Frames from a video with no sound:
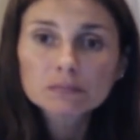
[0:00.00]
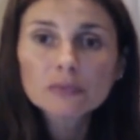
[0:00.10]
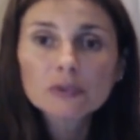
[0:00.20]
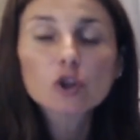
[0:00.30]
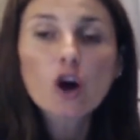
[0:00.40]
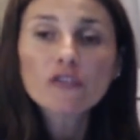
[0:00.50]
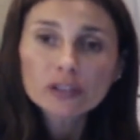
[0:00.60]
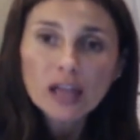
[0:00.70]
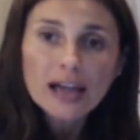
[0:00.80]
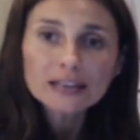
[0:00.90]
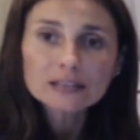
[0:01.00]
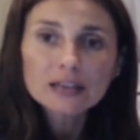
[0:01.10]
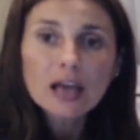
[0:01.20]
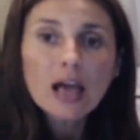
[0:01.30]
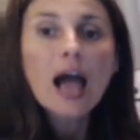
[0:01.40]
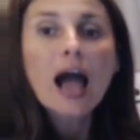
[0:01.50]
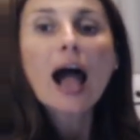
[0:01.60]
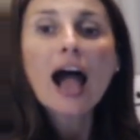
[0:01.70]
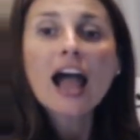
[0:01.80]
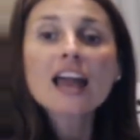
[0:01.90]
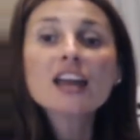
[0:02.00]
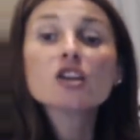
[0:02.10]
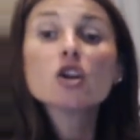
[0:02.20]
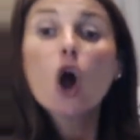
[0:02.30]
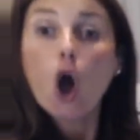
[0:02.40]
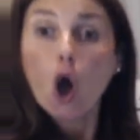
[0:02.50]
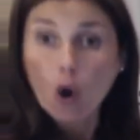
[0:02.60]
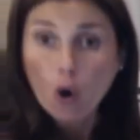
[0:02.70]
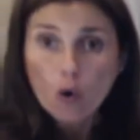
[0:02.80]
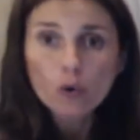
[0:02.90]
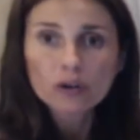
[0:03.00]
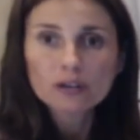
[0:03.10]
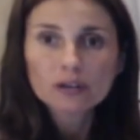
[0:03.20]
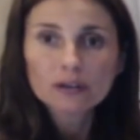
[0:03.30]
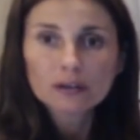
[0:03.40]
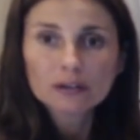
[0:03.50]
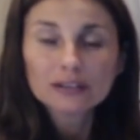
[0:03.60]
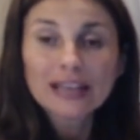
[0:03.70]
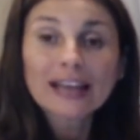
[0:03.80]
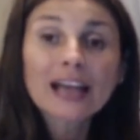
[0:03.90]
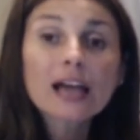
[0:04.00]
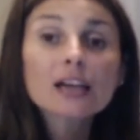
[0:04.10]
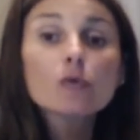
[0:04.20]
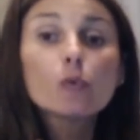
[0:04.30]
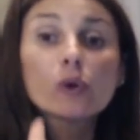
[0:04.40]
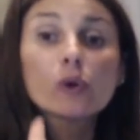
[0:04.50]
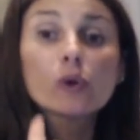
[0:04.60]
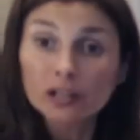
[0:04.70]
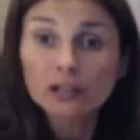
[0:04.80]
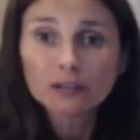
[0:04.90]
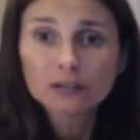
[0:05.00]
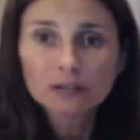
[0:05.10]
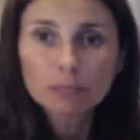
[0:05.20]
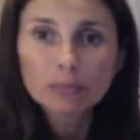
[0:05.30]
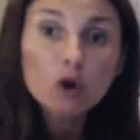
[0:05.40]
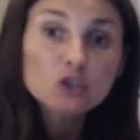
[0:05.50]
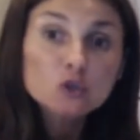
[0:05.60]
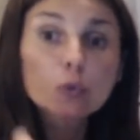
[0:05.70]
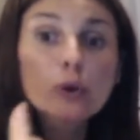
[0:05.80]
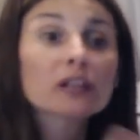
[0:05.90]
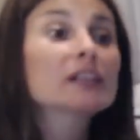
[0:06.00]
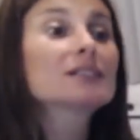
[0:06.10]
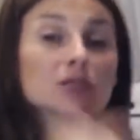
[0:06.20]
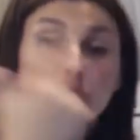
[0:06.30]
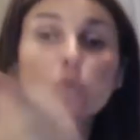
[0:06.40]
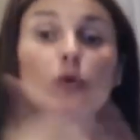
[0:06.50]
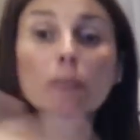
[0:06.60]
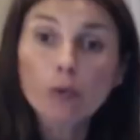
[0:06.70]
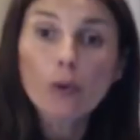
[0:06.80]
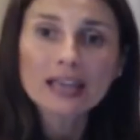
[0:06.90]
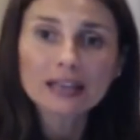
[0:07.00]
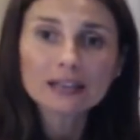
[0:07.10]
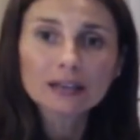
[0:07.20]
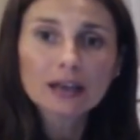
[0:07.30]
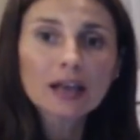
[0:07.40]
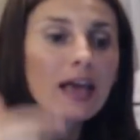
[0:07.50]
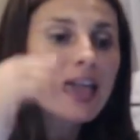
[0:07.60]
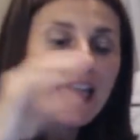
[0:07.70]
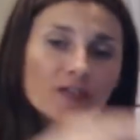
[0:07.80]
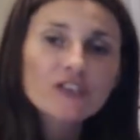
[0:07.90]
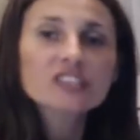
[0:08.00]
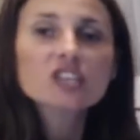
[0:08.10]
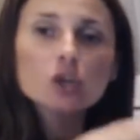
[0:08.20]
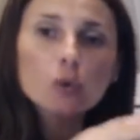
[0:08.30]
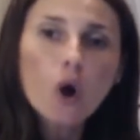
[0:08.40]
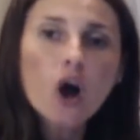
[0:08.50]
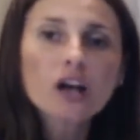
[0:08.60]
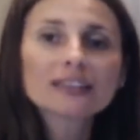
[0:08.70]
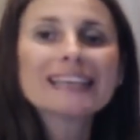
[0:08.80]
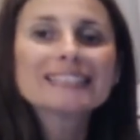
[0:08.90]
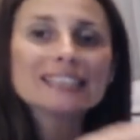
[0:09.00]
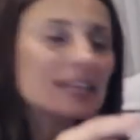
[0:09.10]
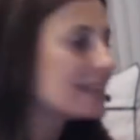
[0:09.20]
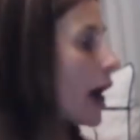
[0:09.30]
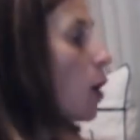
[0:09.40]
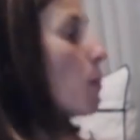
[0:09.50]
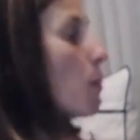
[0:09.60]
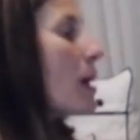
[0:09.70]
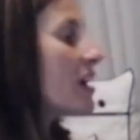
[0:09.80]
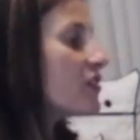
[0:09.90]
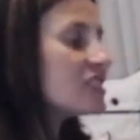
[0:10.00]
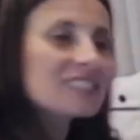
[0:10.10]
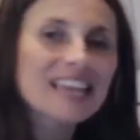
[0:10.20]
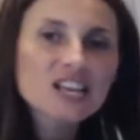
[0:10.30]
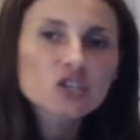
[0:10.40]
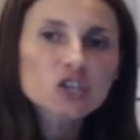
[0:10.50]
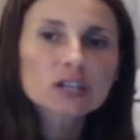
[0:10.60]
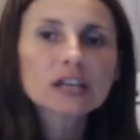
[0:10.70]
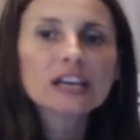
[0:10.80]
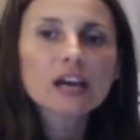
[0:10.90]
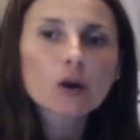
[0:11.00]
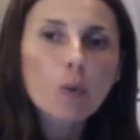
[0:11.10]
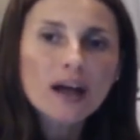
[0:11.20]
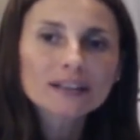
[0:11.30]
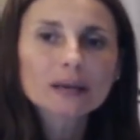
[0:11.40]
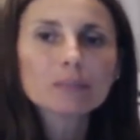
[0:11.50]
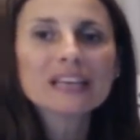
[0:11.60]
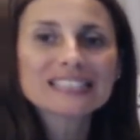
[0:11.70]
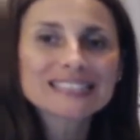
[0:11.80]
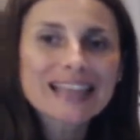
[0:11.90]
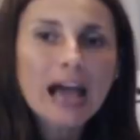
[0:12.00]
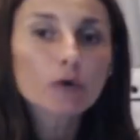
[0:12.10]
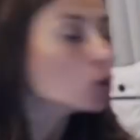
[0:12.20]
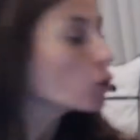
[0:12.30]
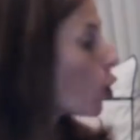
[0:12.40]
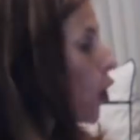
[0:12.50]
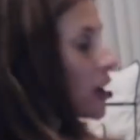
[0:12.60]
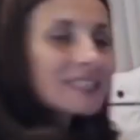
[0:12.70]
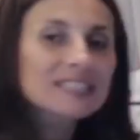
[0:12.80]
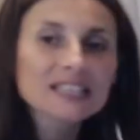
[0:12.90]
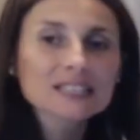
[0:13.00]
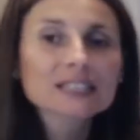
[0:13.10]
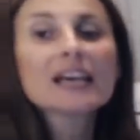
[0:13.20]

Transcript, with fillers: Love and light. I know not I will, because will is you keep waiting. Everything you want is in the now. Manifestation in a quantum is now. You coexist